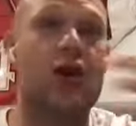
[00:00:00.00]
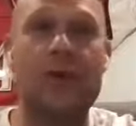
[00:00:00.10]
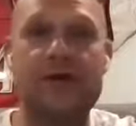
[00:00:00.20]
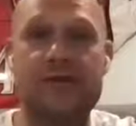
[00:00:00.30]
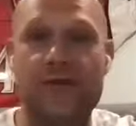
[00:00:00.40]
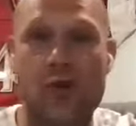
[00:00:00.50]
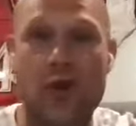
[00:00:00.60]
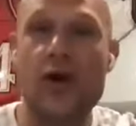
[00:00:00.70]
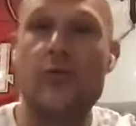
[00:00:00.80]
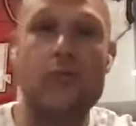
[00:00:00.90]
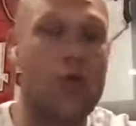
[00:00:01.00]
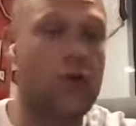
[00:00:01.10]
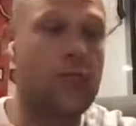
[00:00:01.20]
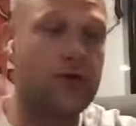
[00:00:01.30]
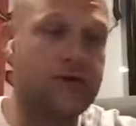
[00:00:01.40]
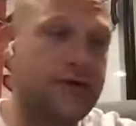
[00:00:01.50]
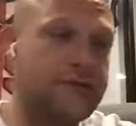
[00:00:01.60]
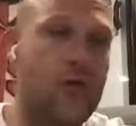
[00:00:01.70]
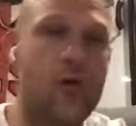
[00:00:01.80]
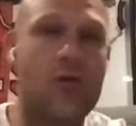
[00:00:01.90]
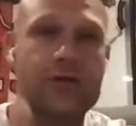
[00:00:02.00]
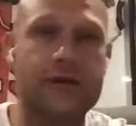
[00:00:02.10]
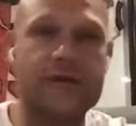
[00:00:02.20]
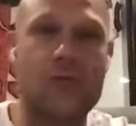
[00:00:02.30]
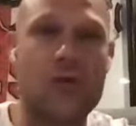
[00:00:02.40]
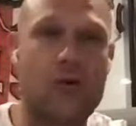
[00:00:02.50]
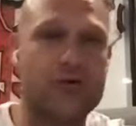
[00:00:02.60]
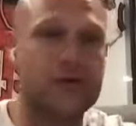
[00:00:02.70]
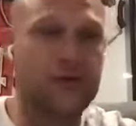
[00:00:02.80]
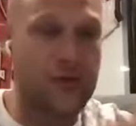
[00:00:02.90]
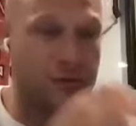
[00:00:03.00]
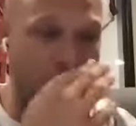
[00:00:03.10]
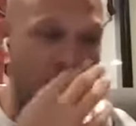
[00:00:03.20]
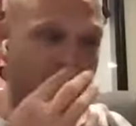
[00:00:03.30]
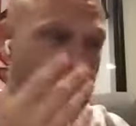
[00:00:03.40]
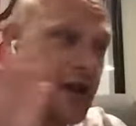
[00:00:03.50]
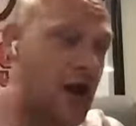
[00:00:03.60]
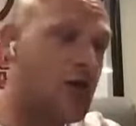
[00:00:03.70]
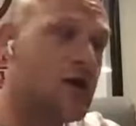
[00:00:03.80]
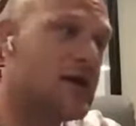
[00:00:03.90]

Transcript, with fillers: always for more multis, more multis, more multis for the portfolio.